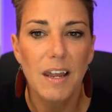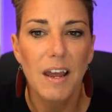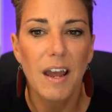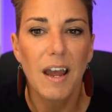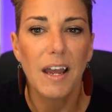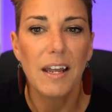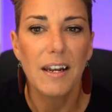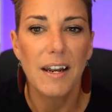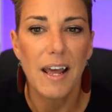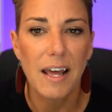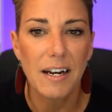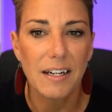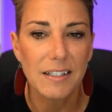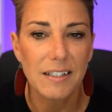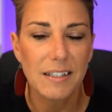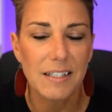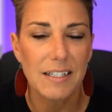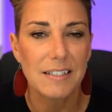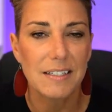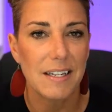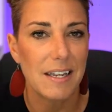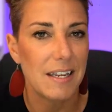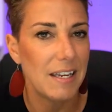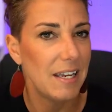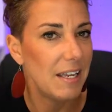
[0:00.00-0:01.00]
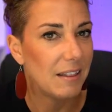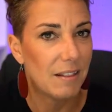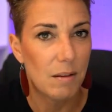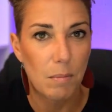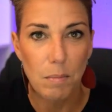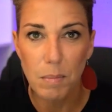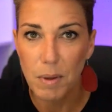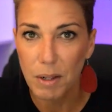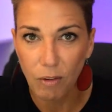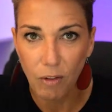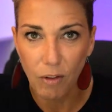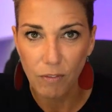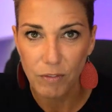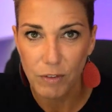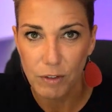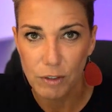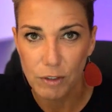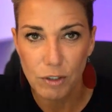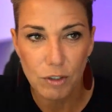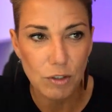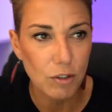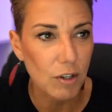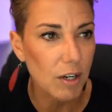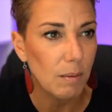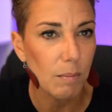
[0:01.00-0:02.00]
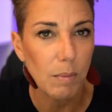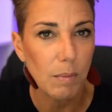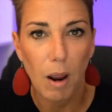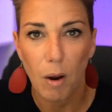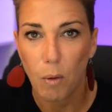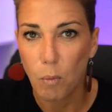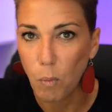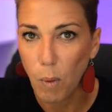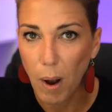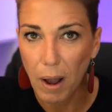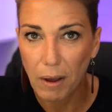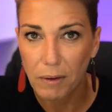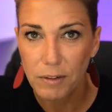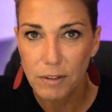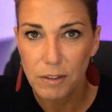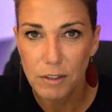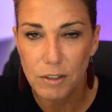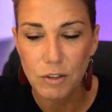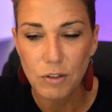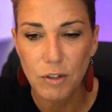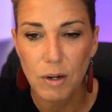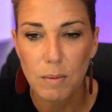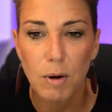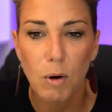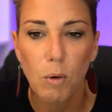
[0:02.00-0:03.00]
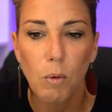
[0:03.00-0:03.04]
and edit these in the middle of your stream while you're streaming,